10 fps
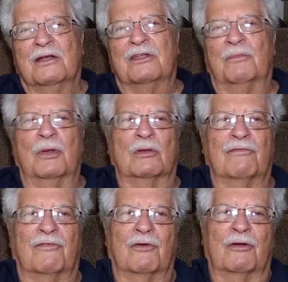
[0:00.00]
to build a
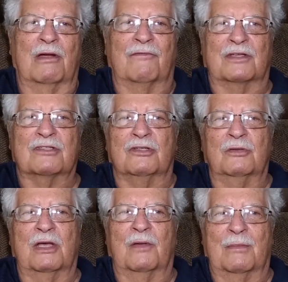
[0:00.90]
photographic
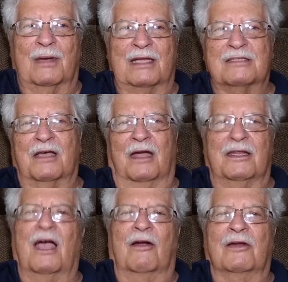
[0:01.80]
studio in my
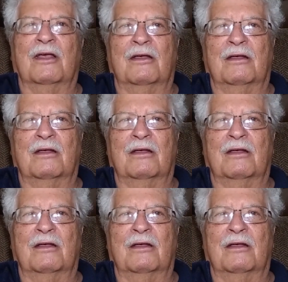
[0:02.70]
side yard.